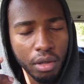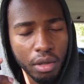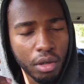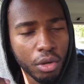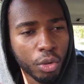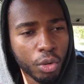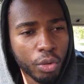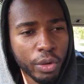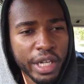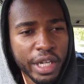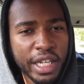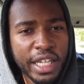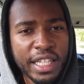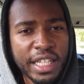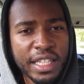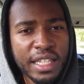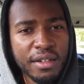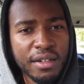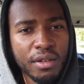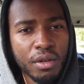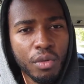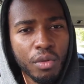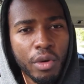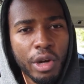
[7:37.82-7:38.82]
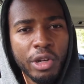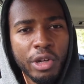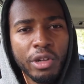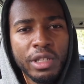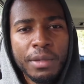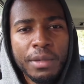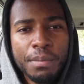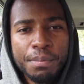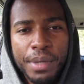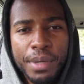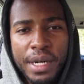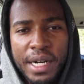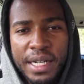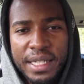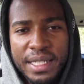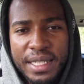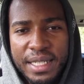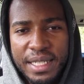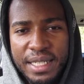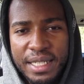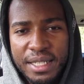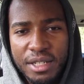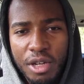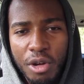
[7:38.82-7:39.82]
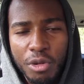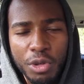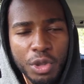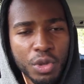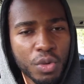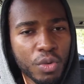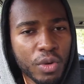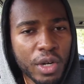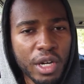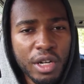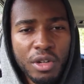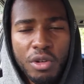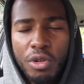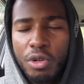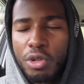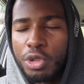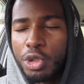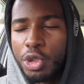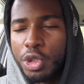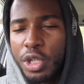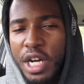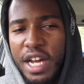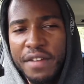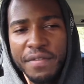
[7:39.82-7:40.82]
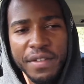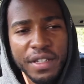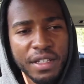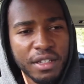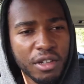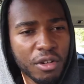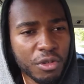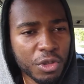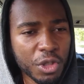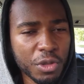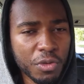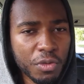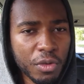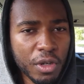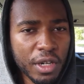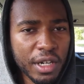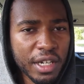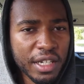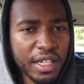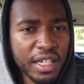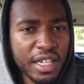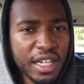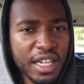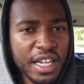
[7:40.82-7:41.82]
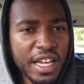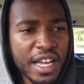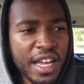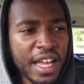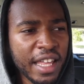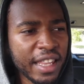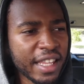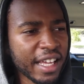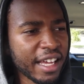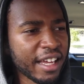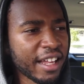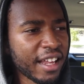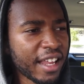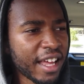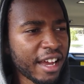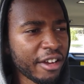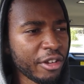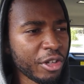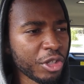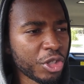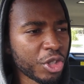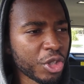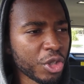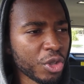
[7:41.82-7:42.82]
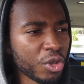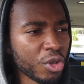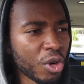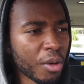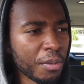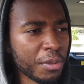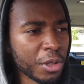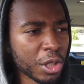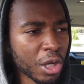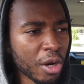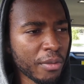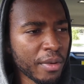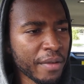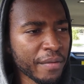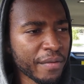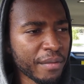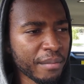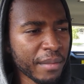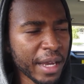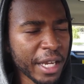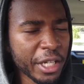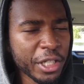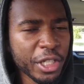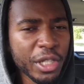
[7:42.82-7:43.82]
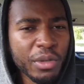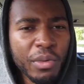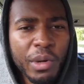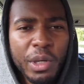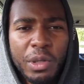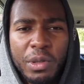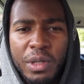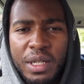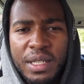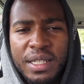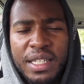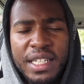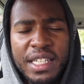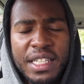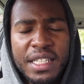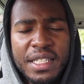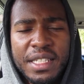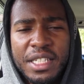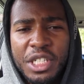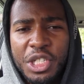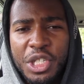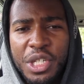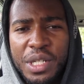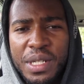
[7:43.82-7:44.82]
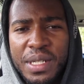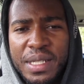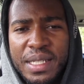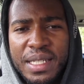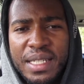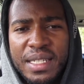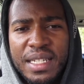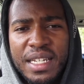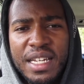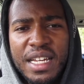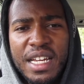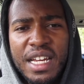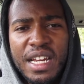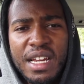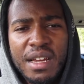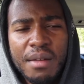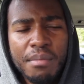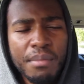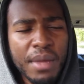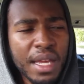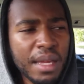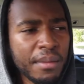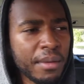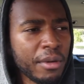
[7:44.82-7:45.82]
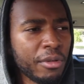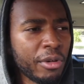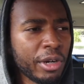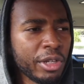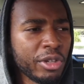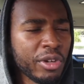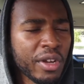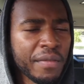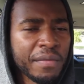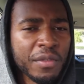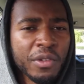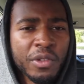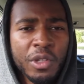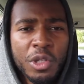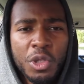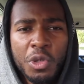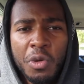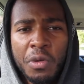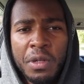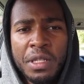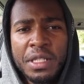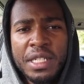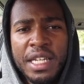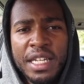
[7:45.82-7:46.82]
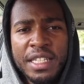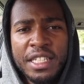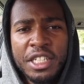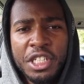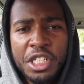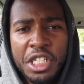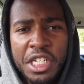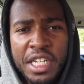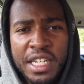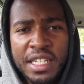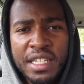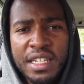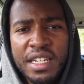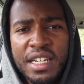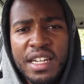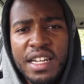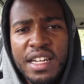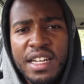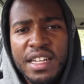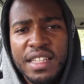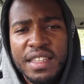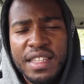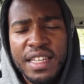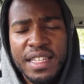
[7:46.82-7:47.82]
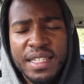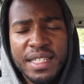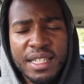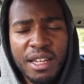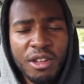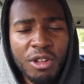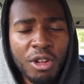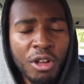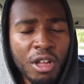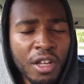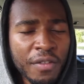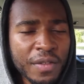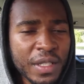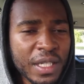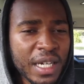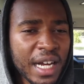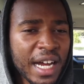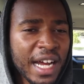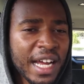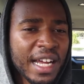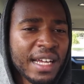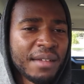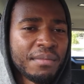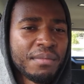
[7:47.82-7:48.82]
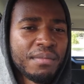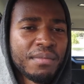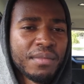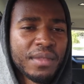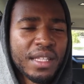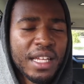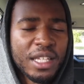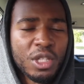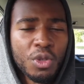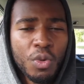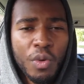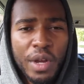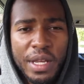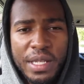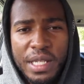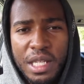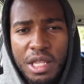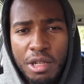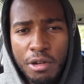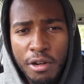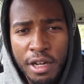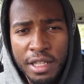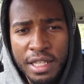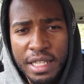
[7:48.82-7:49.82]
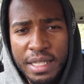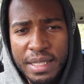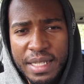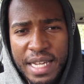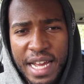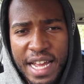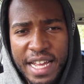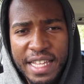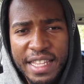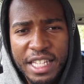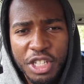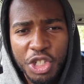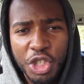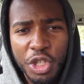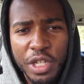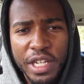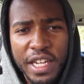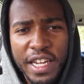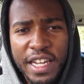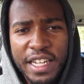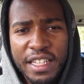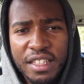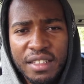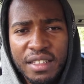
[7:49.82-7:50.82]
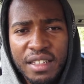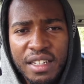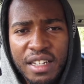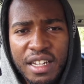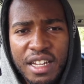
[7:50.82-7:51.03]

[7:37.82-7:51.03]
read while you're on the bus going to work or driving going to work. They allow you to absorb information while you're cleaning dishes, maybe when you're even on the toilet taking a shit. There's a lot of time that's wasted throughout the day that you can